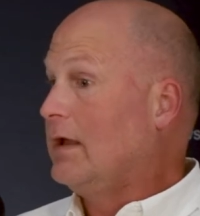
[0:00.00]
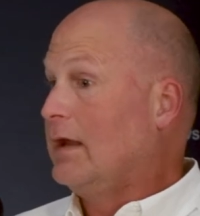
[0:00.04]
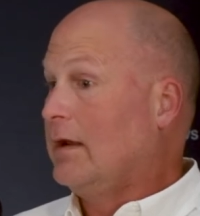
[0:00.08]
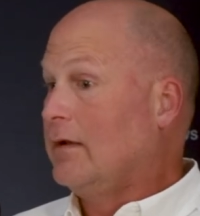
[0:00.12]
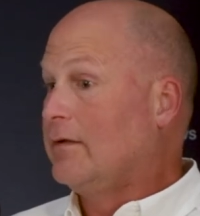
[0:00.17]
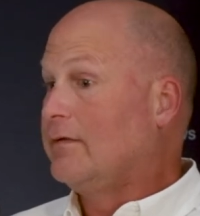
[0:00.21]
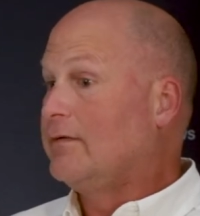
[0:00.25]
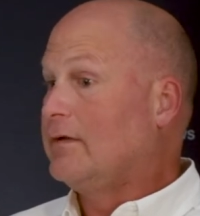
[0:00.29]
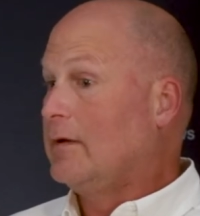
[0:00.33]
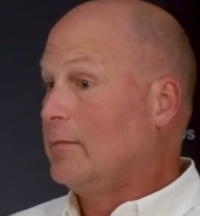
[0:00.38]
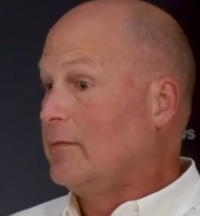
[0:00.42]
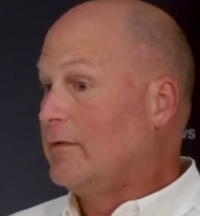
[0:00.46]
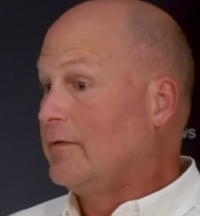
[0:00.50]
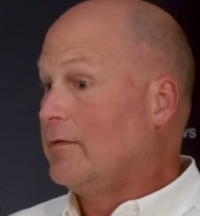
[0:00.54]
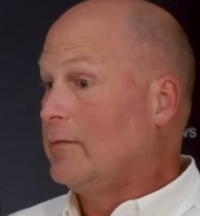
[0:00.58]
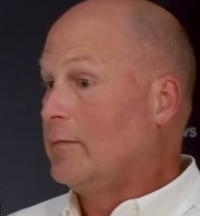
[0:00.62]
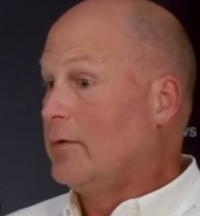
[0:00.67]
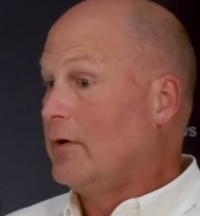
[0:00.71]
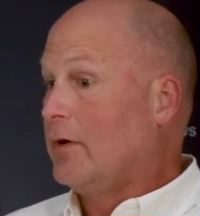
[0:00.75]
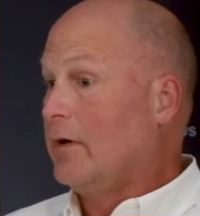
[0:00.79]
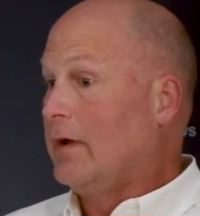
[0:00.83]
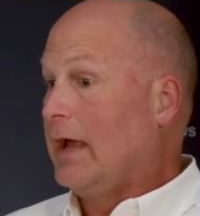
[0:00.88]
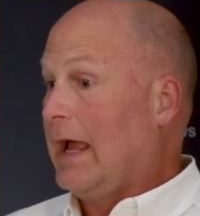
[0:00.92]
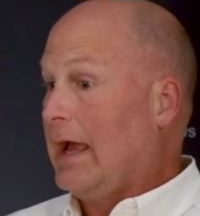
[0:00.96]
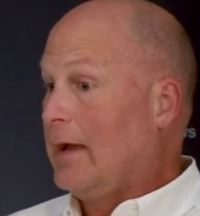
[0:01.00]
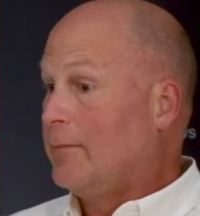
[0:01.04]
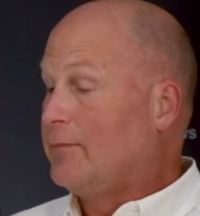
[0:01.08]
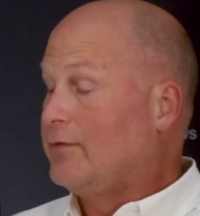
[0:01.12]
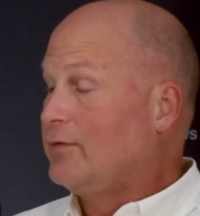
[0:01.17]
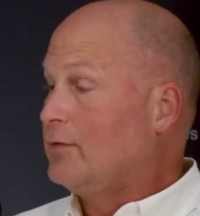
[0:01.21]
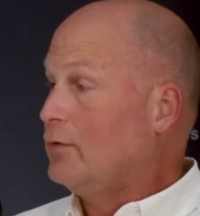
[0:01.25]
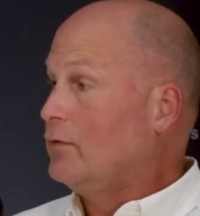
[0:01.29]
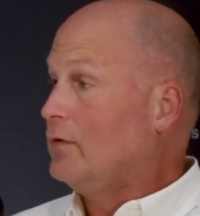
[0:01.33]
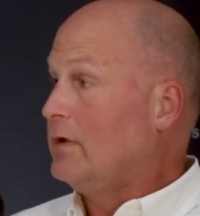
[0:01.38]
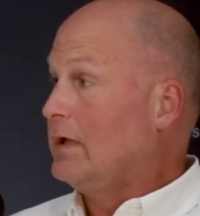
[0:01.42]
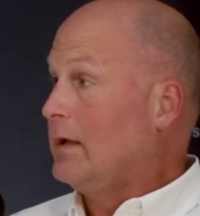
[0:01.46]
And some of them are
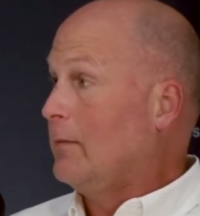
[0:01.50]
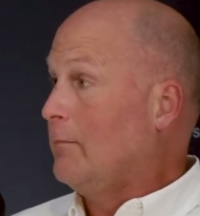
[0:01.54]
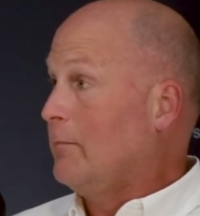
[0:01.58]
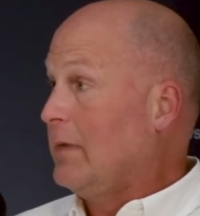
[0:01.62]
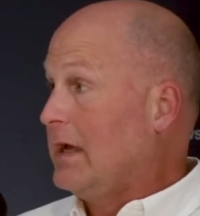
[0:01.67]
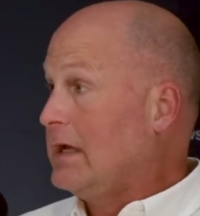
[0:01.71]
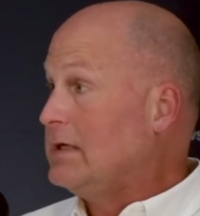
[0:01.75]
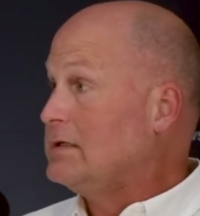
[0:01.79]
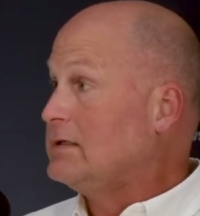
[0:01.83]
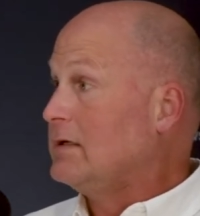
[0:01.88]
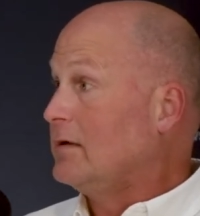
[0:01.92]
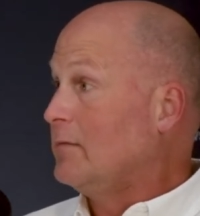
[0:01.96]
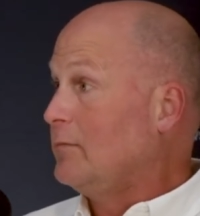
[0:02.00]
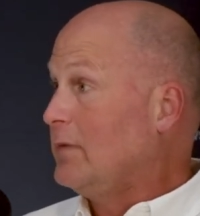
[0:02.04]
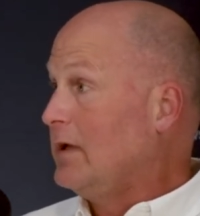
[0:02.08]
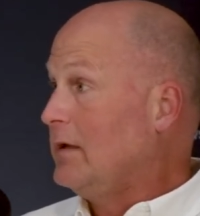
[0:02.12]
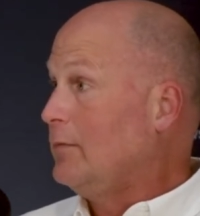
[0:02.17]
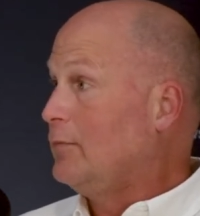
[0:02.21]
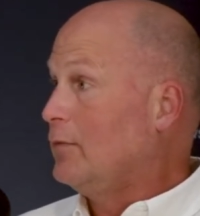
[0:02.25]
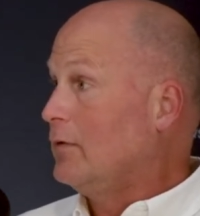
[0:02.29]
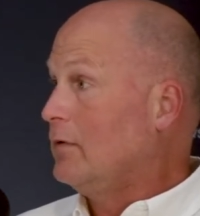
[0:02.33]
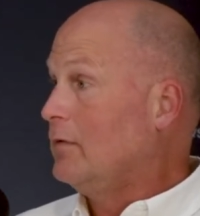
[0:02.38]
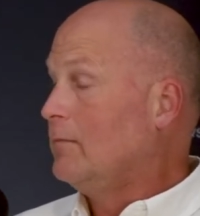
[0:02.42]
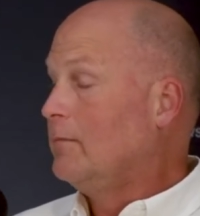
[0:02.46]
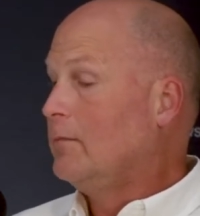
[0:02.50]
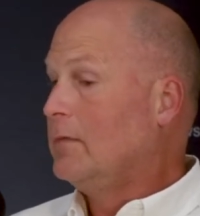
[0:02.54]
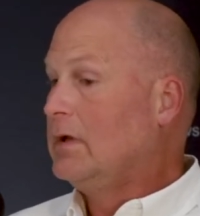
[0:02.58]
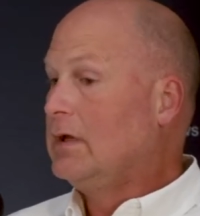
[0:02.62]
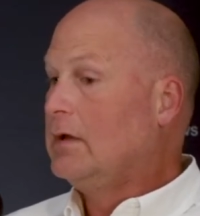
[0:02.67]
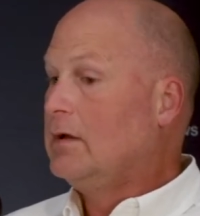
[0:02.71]
absolutely amazing people.